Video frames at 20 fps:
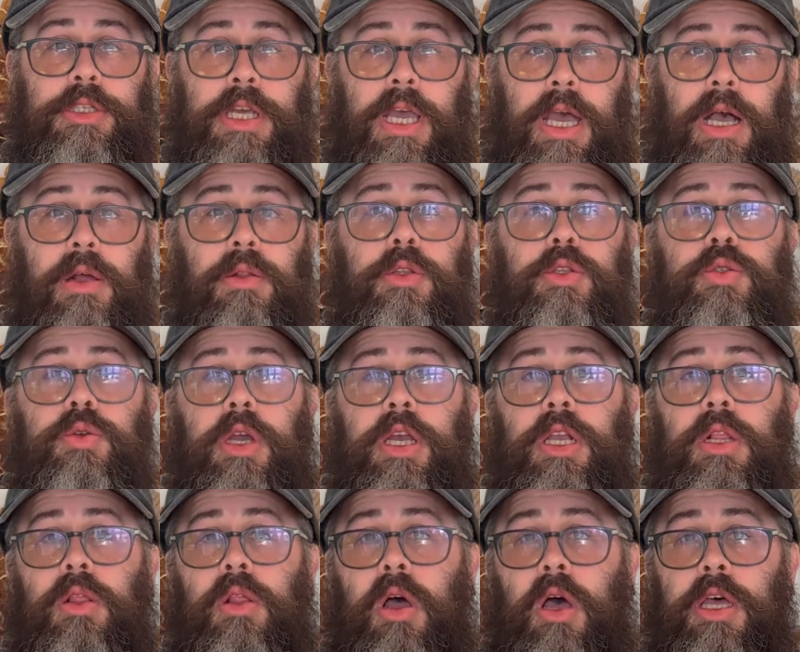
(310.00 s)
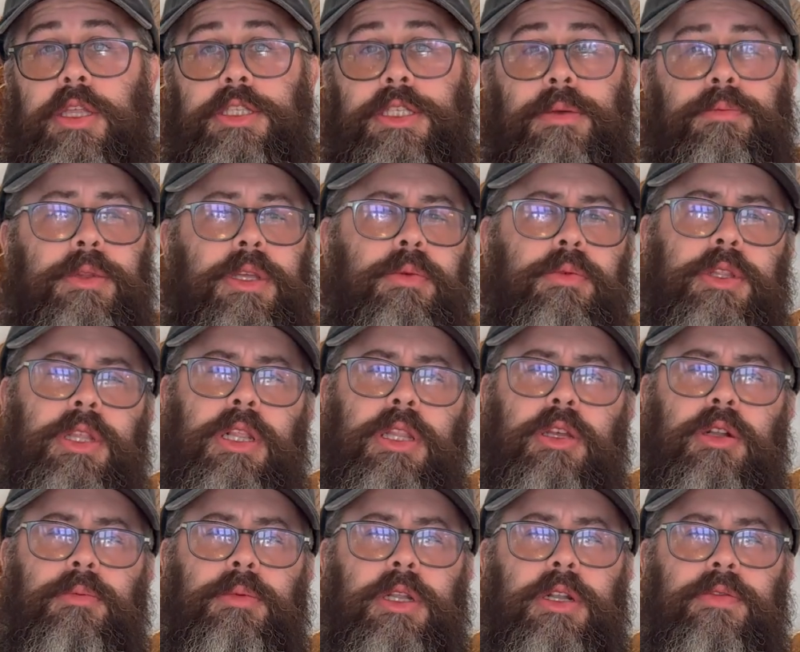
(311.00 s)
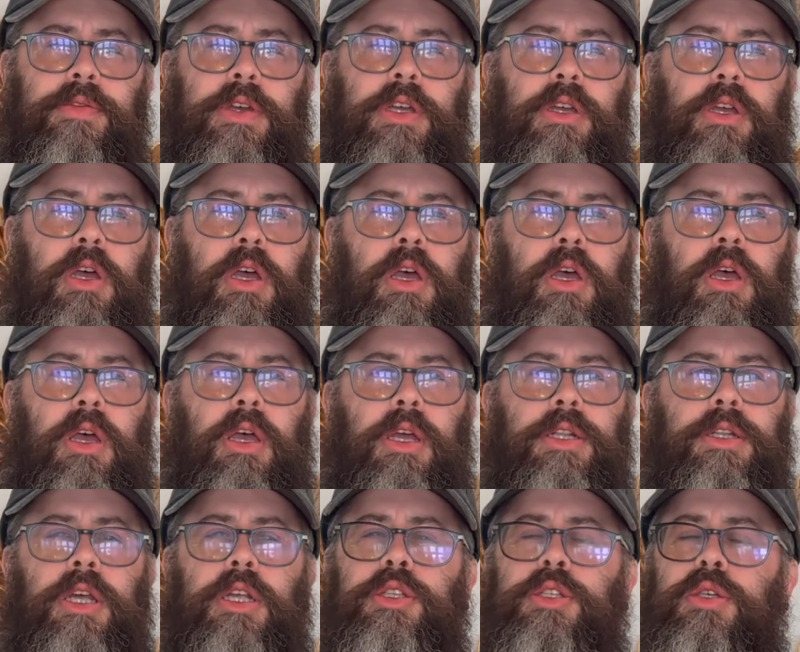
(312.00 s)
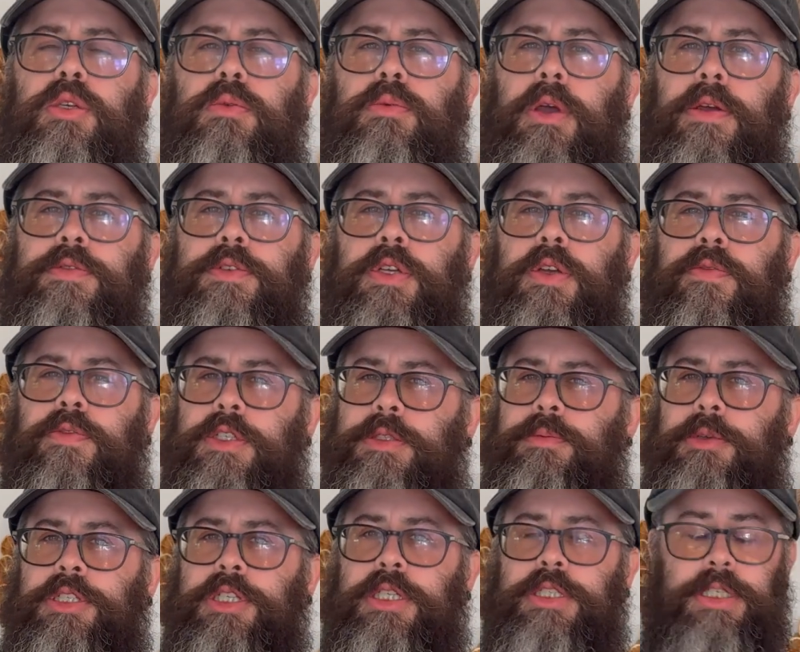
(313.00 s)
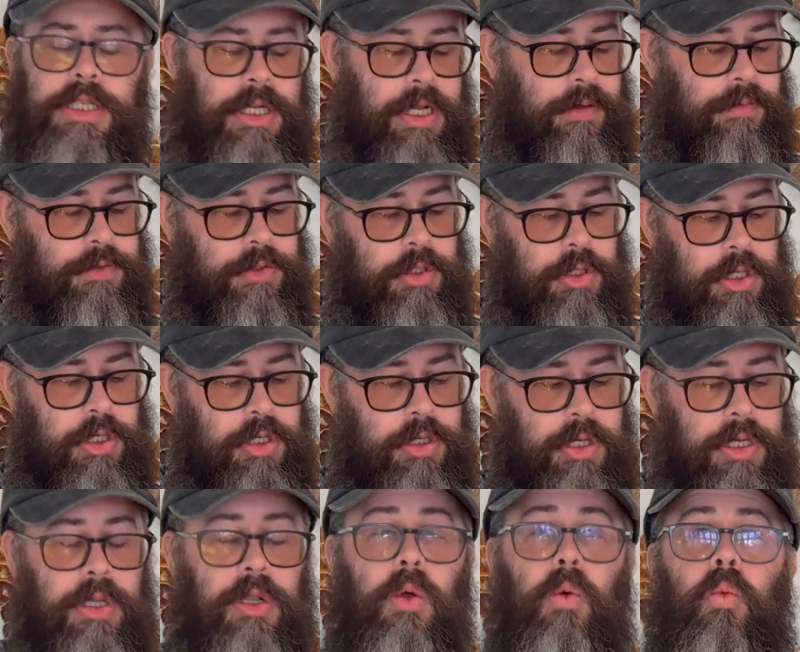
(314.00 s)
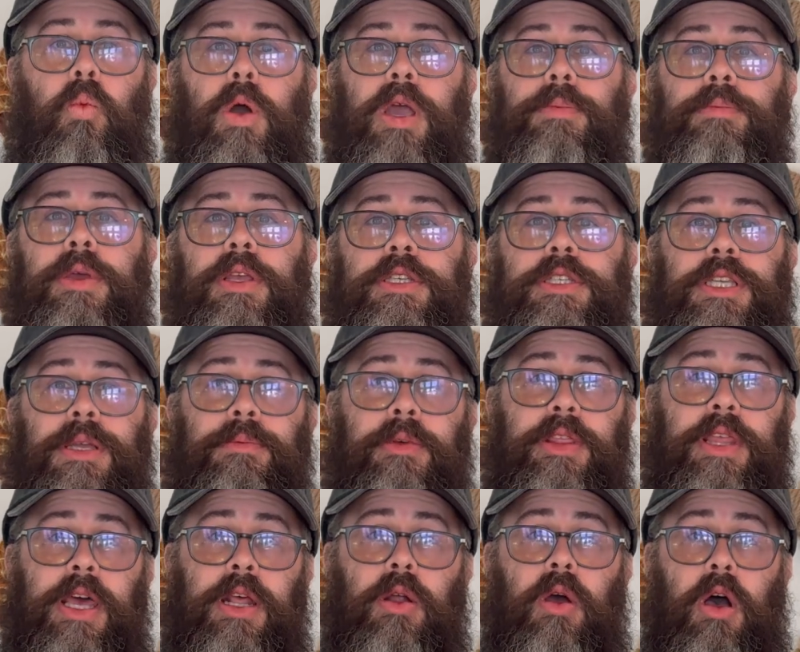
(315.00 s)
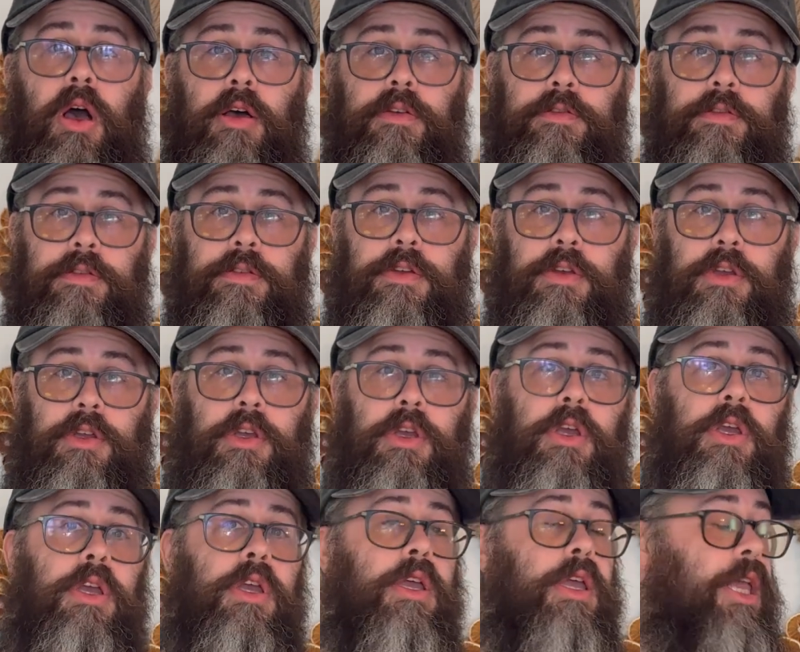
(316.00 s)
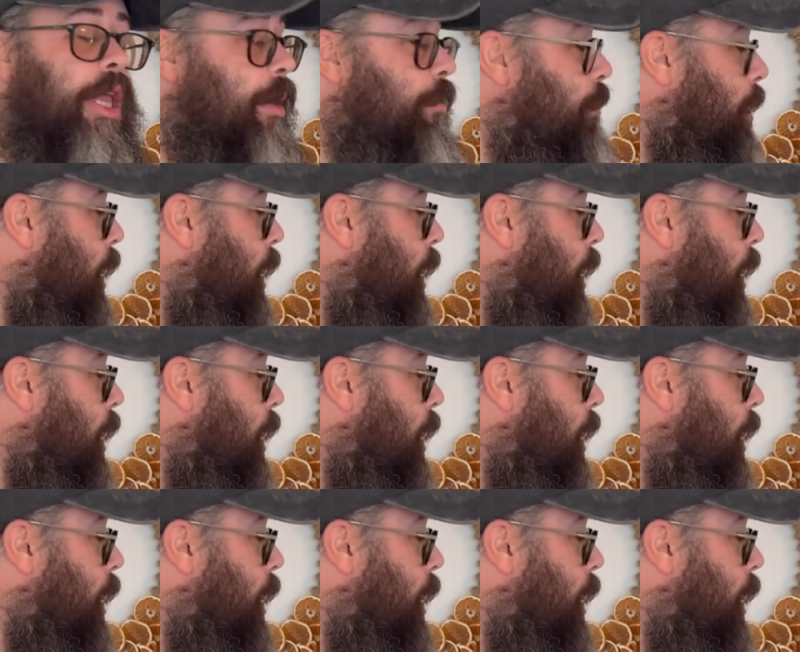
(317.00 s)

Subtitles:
towel, a dry cloth, something with a little bit of a not too rough surface, but just enough so that you can wipe some of that off. It